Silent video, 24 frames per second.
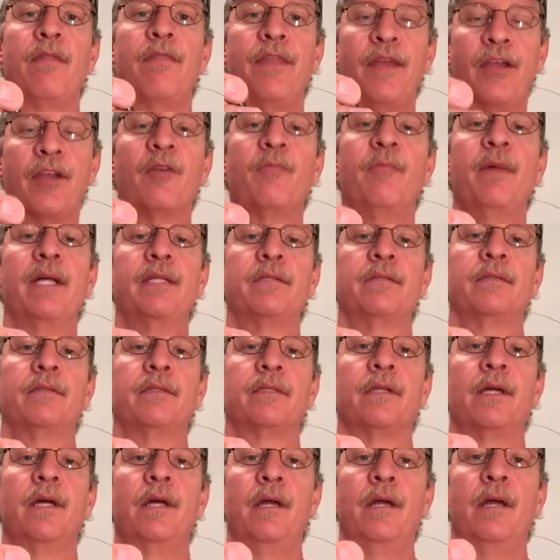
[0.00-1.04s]
thicker
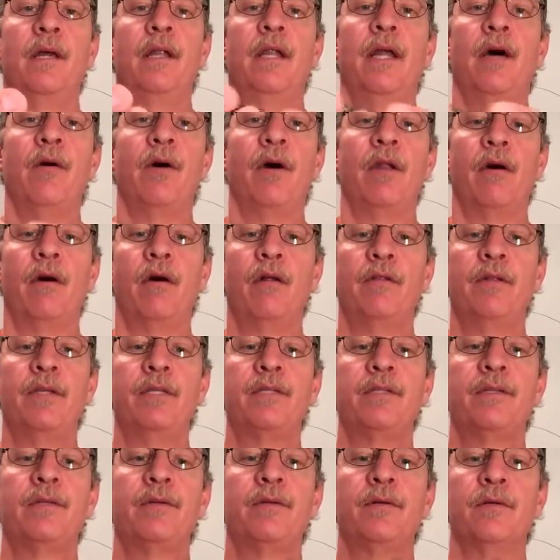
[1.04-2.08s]
bezels. Now on all
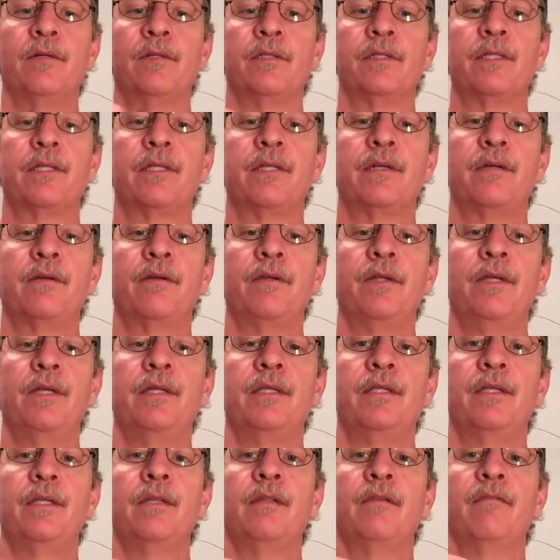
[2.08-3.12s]
these tools, you
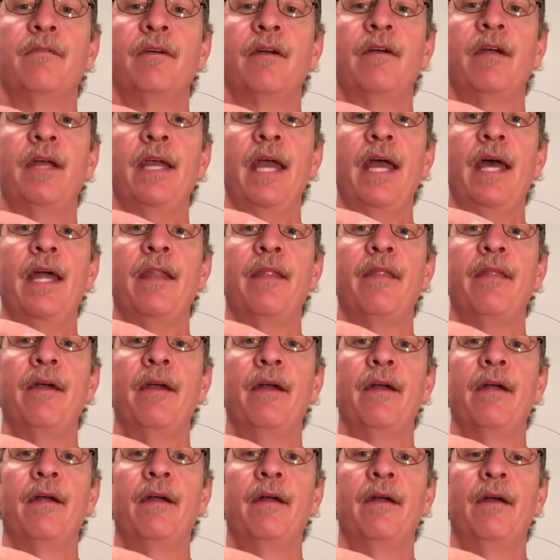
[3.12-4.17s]
see the very end
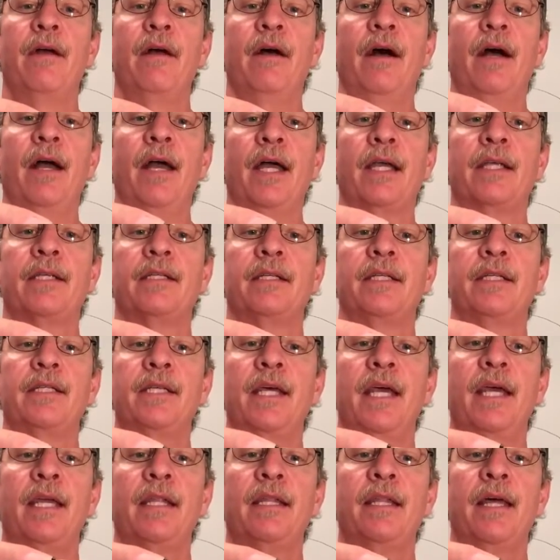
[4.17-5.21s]
there, I actually
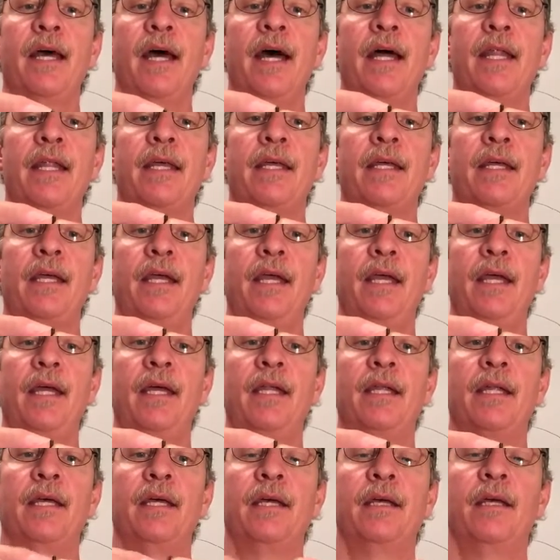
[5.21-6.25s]
take that
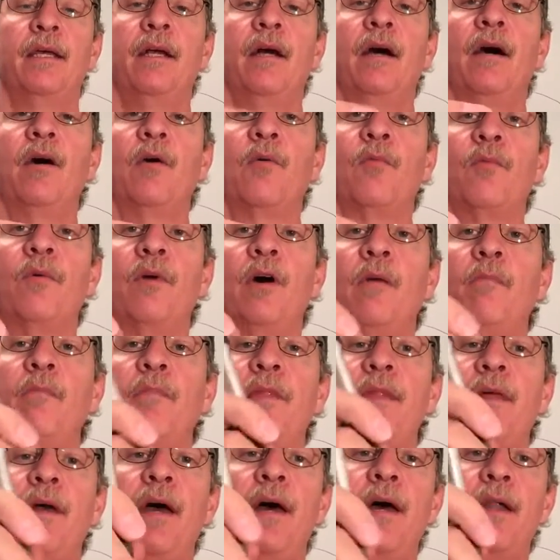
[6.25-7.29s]
and I'll rub
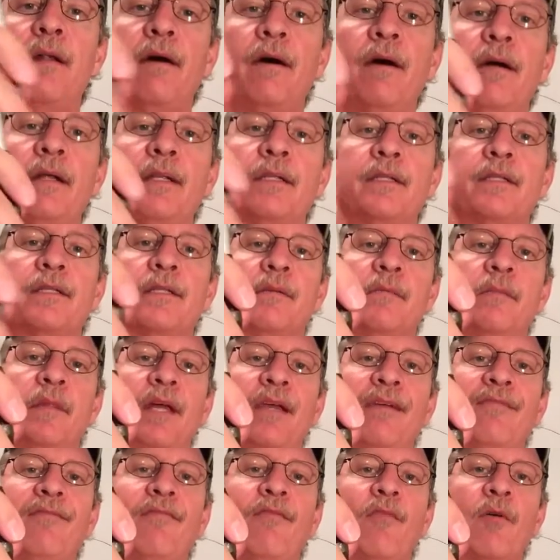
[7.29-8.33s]
that on some
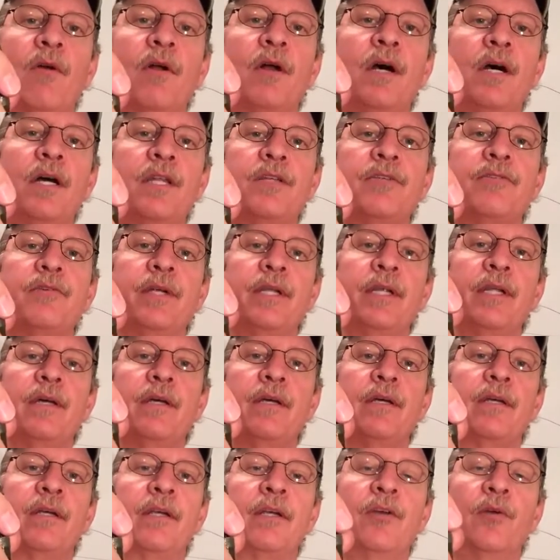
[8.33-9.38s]
like 400
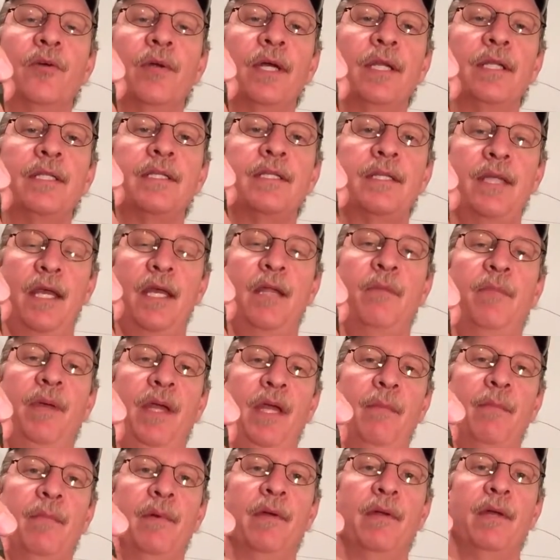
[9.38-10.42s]
grit
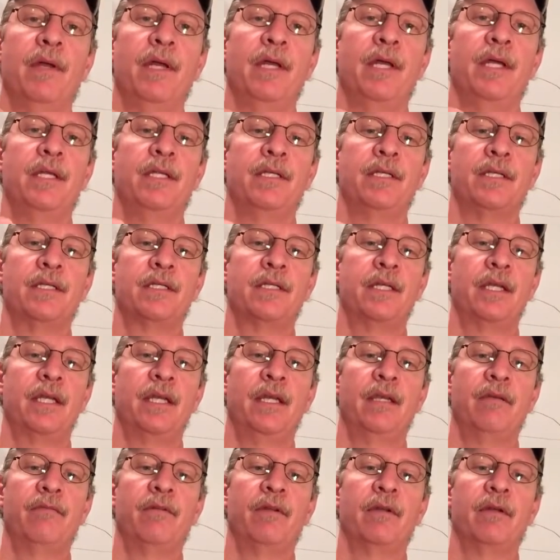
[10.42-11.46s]
sandpaper just to
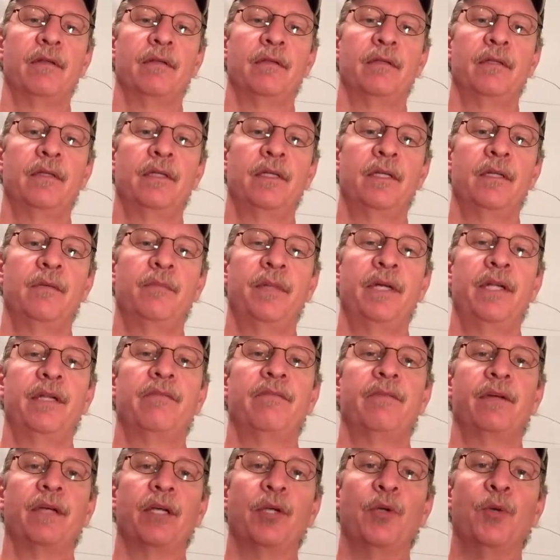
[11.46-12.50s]
give it a little bit
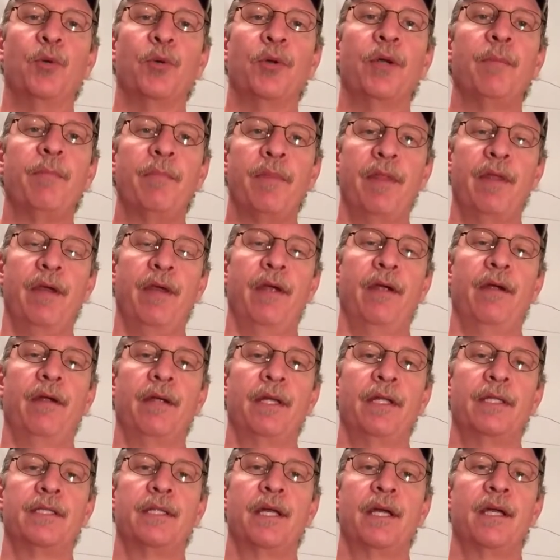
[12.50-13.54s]
of a grip there.
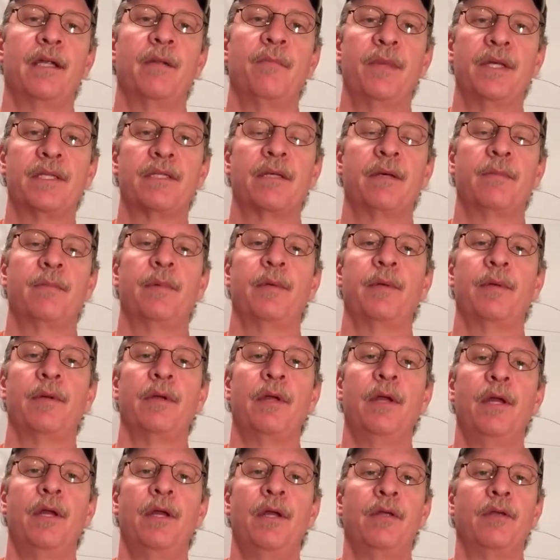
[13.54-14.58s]
It's not going to mess up your
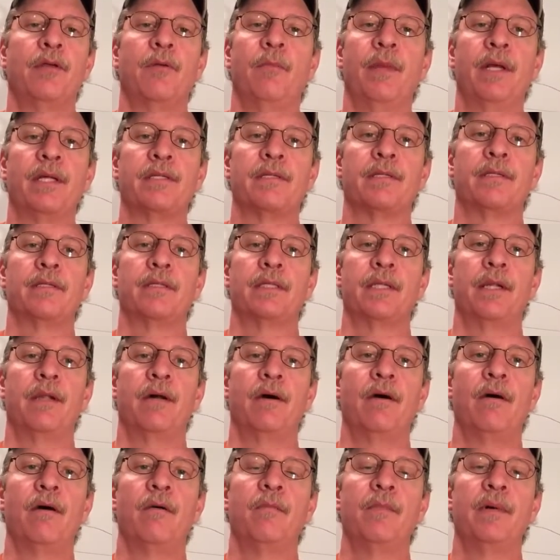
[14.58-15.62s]
bezels at
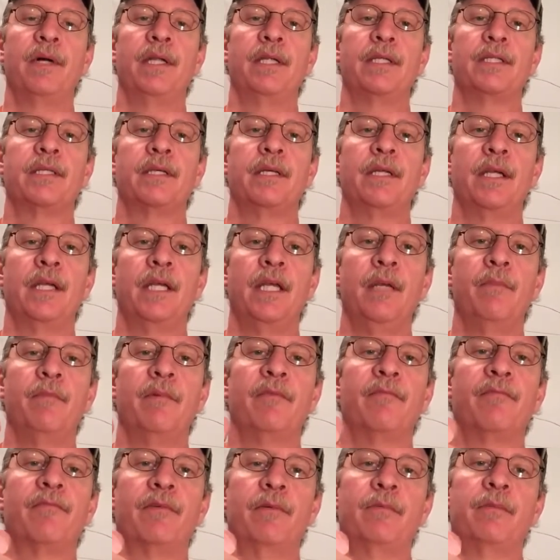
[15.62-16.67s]
all, but it's going to keep
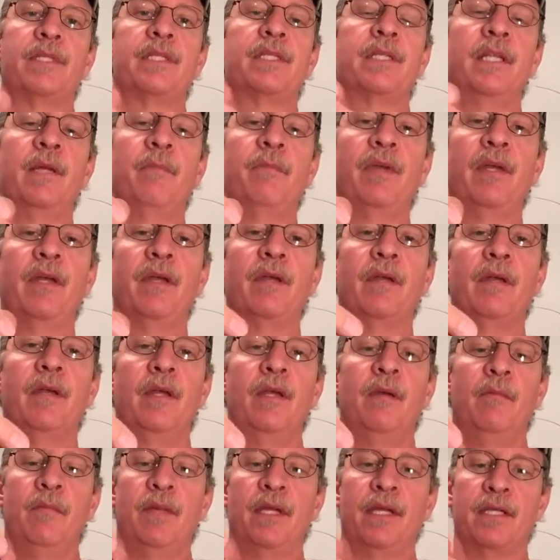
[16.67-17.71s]
them from slipping,
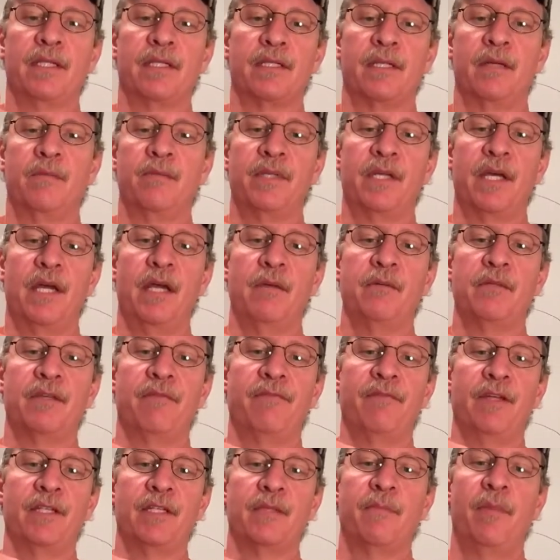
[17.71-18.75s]
because sometimes
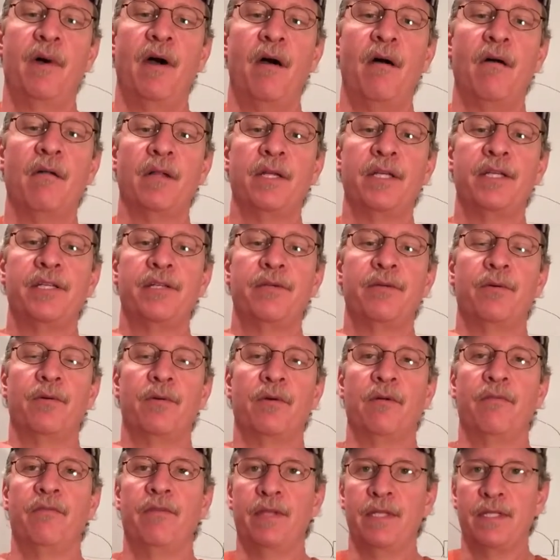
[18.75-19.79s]
if it's polished
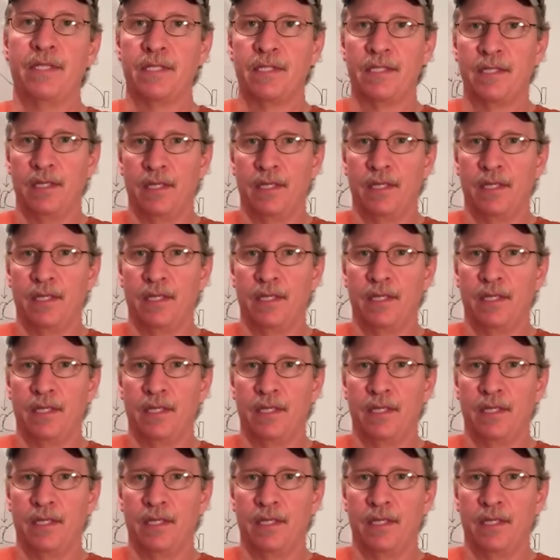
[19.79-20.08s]
or if it